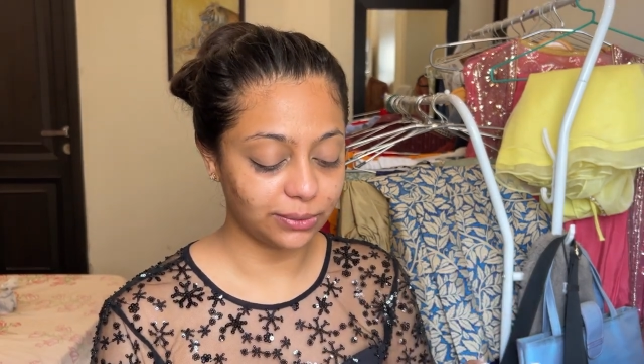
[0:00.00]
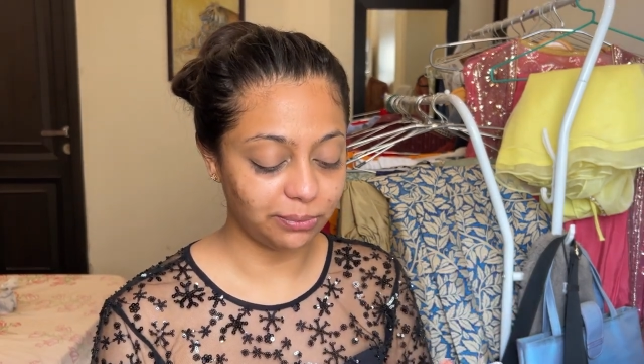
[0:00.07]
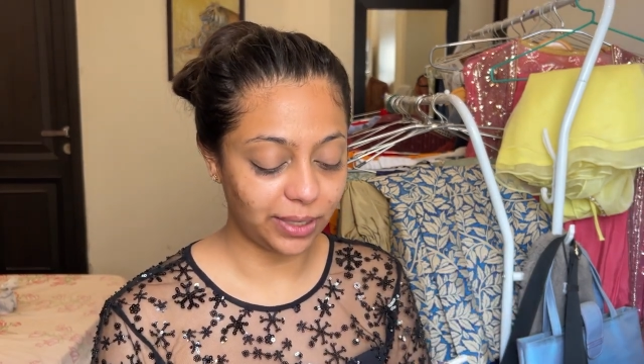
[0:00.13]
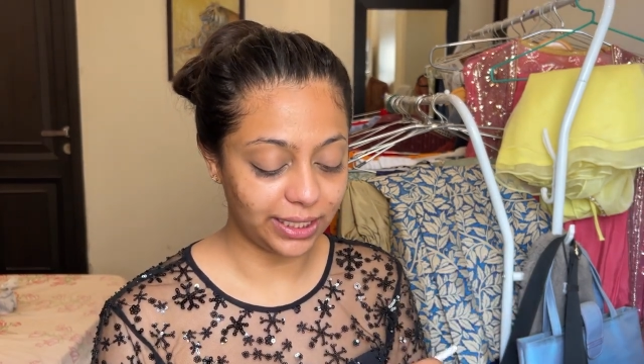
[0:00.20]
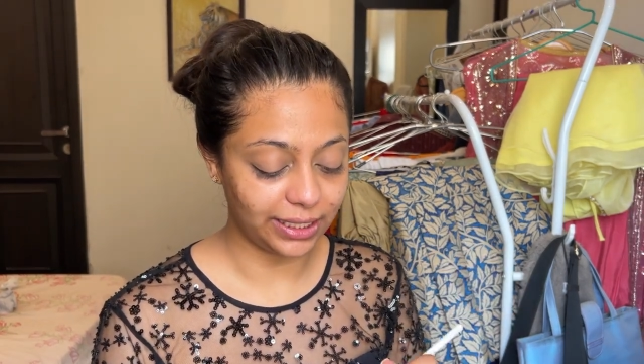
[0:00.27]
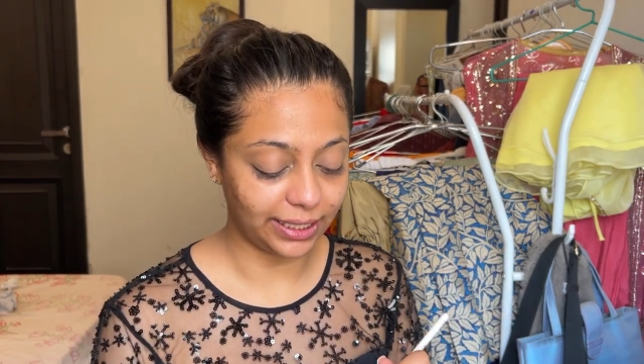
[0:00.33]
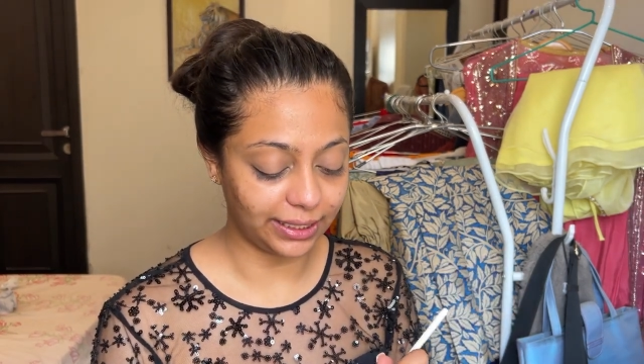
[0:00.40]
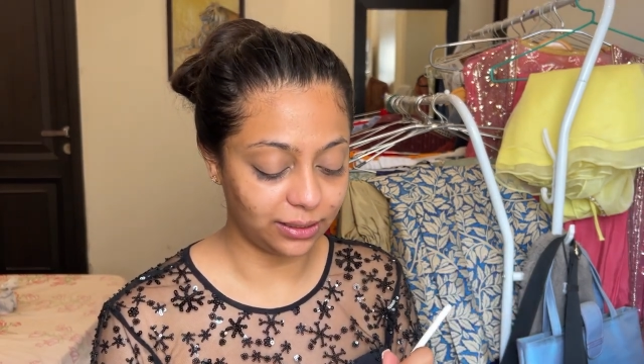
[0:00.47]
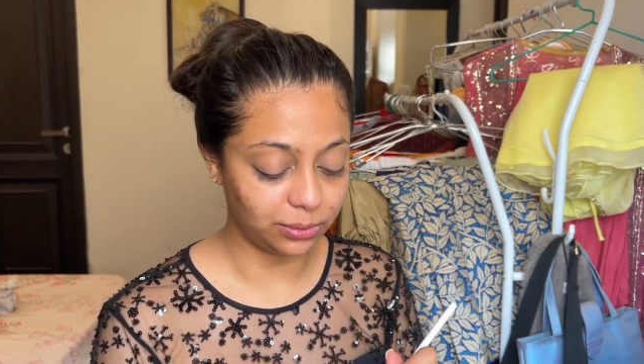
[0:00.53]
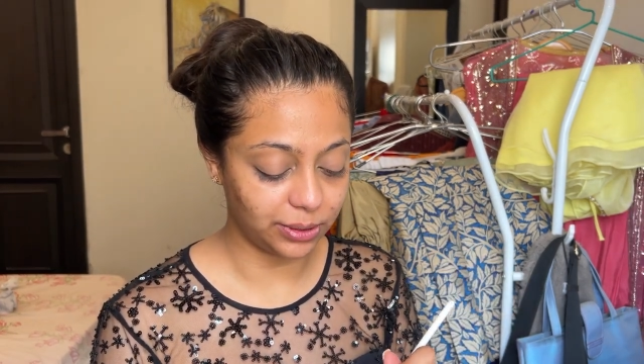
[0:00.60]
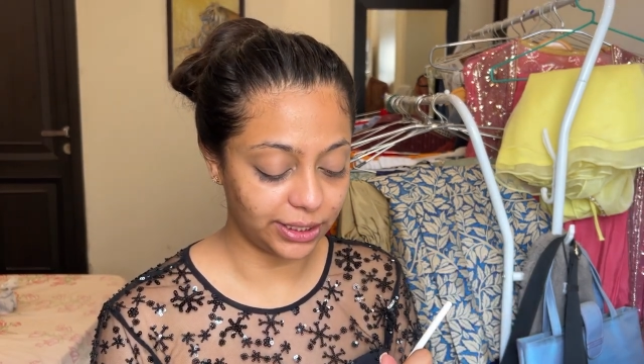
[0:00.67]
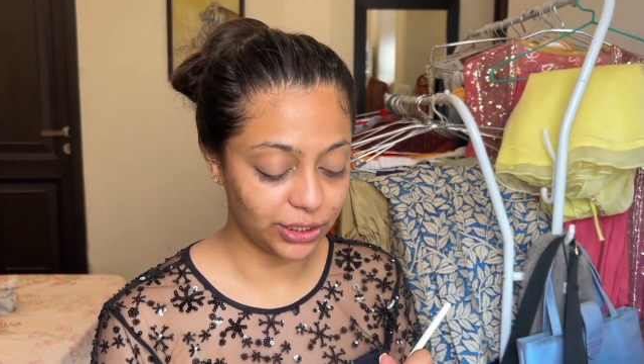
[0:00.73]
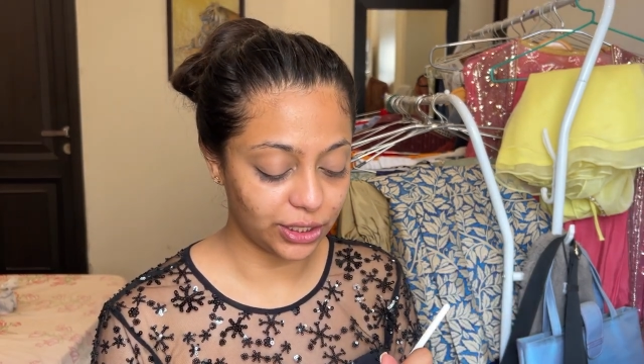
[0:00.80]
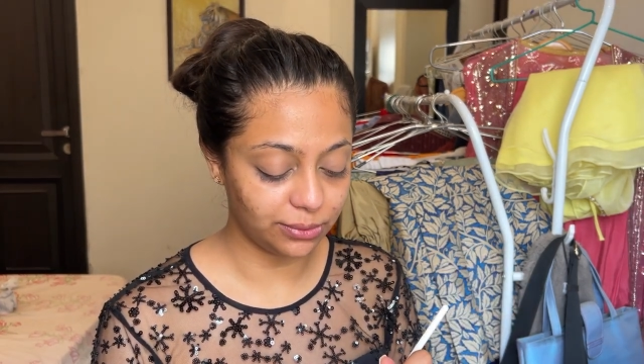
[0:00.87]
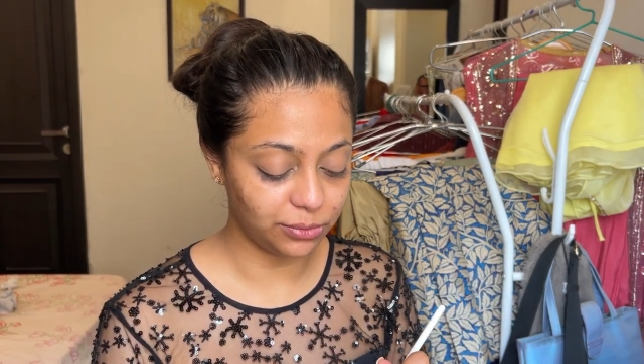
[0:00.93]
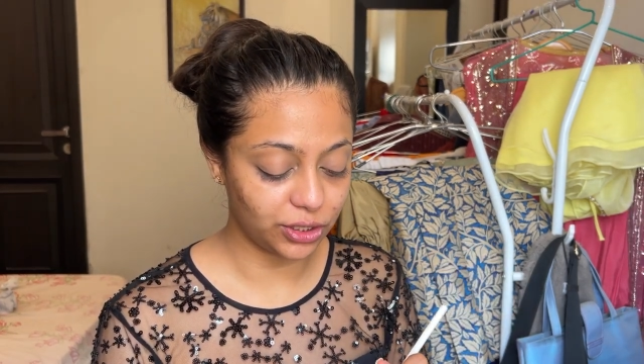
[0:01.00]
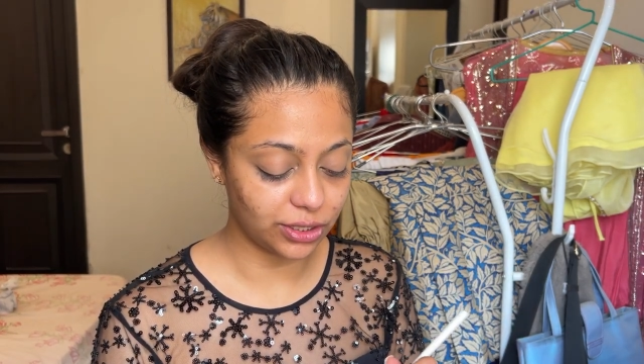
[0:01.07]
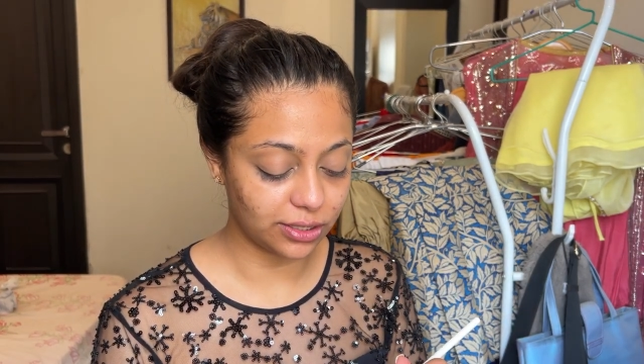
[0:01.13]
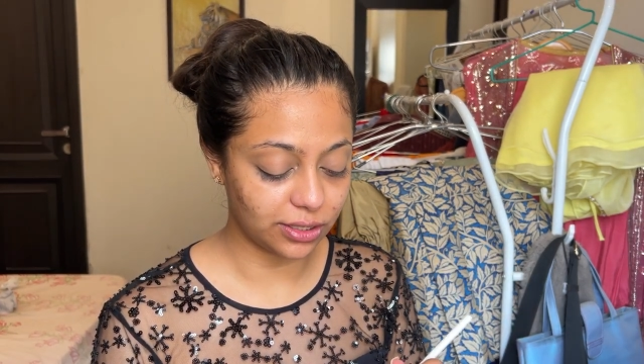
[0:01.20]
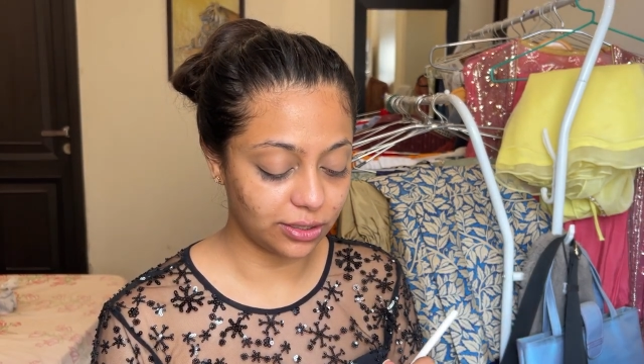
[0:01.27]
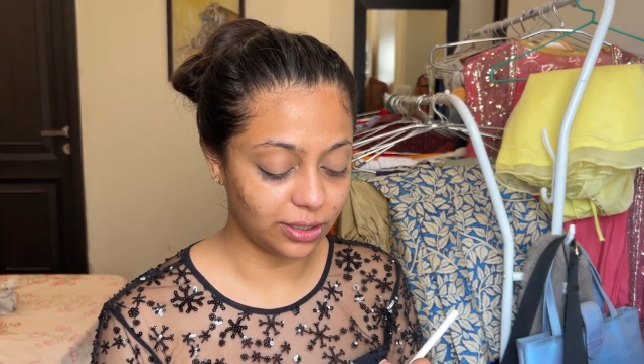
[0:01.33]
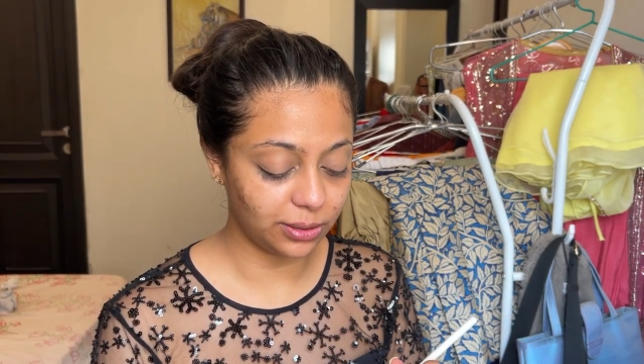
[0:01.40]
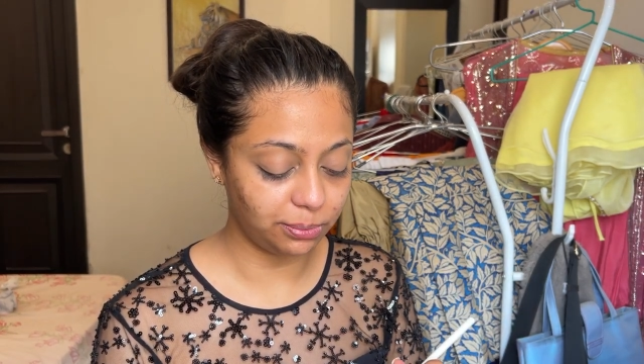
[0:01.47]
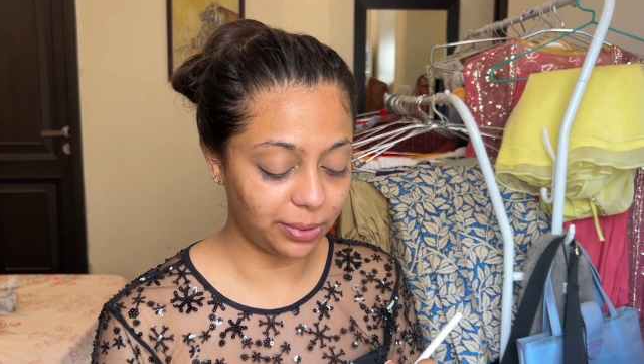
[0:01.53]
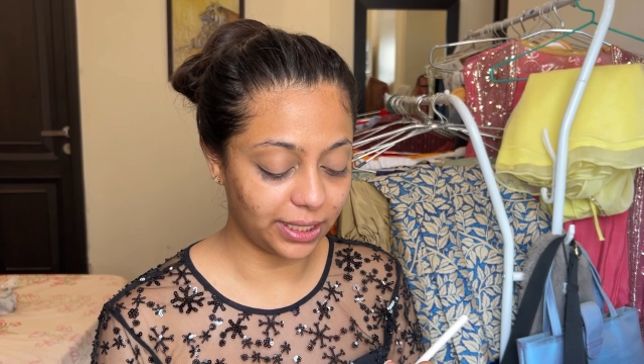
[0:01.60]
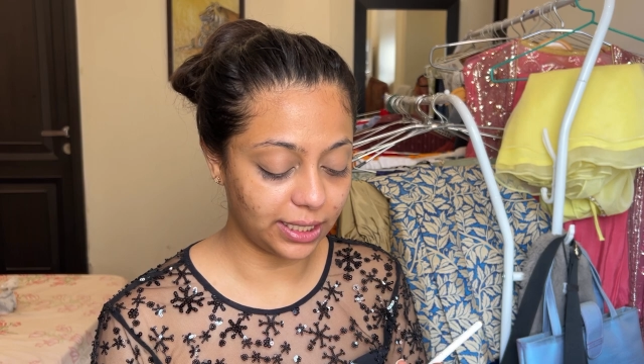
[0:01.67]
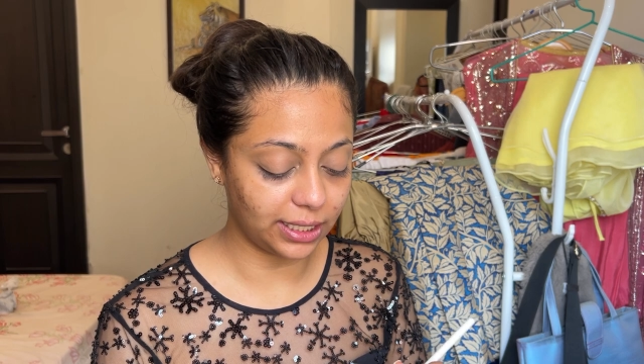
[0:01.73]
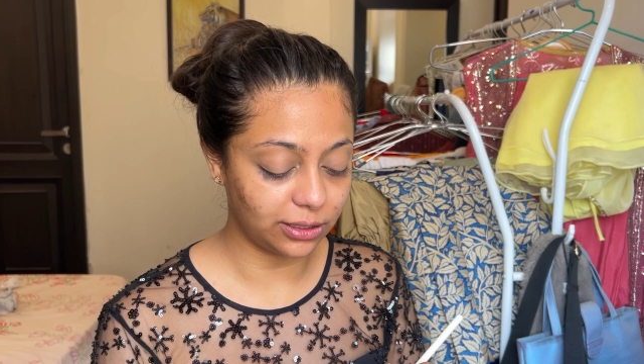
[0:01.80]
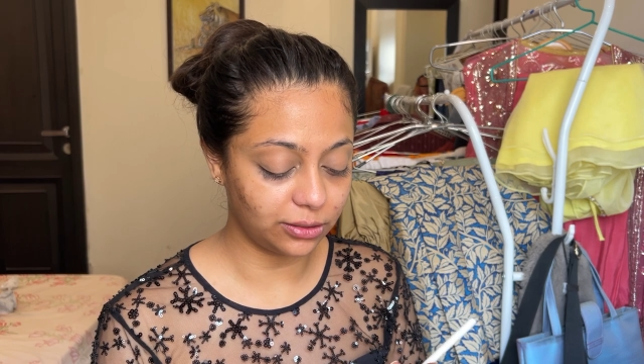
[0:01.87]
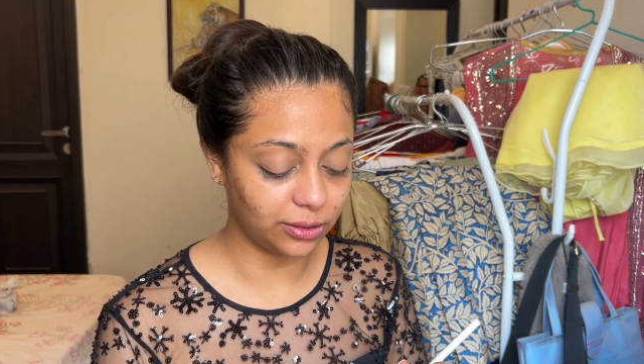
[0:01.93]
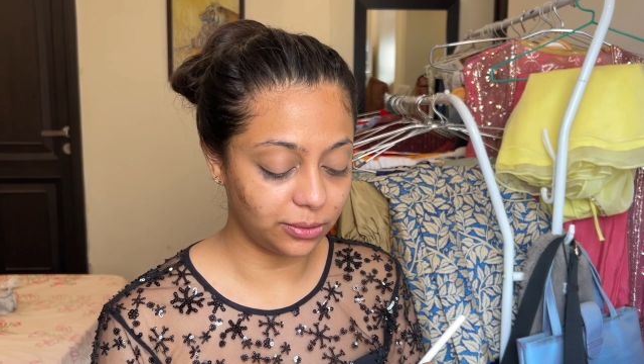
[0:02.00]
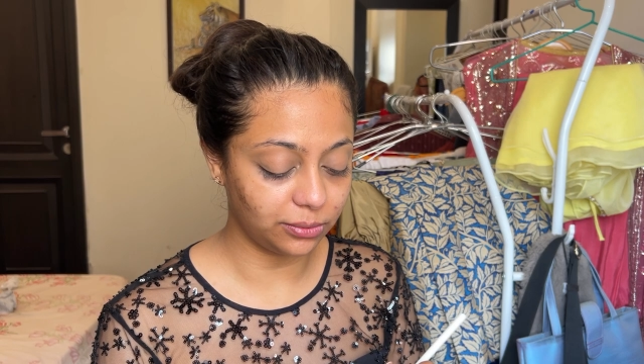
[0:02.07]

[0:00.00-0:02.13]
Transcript: my liner brush. I'm just gonna pick out